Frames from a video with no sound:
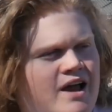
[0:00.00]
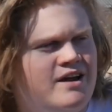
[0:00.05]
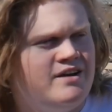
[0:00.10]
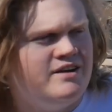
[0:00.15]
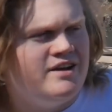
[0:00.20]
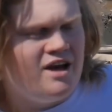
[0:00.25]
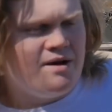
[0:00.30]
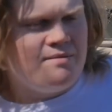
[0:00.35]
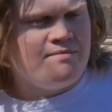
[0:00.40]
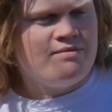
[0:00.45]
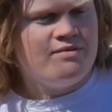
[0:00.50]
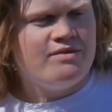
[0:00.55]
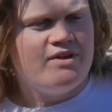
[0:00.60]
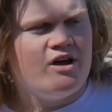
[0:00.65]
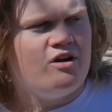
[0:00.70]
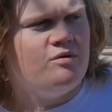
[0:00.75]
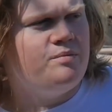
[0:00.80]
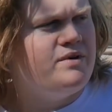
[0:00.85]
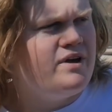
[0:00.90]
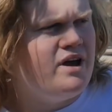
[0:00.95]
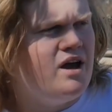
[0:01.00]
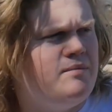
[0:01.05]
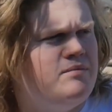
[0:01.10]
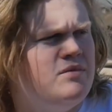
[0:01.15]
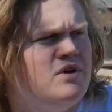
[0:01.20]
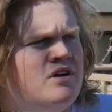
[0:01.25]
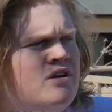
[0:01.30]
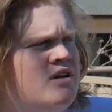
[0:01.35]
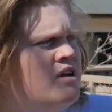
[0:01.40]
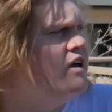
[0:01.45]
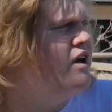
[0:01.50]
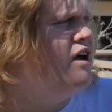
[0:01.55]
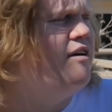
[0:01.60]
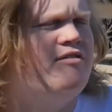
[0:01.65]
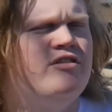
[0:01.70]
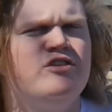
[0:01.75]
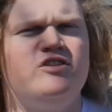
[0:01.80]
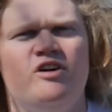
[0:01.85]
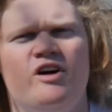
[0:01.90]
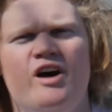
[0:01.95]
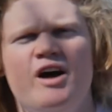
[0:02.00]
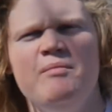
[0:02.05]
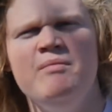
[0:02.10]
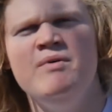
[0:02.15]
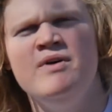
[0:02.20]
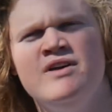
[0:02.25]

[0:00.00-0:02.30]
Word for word: And um, that'll be happening every time.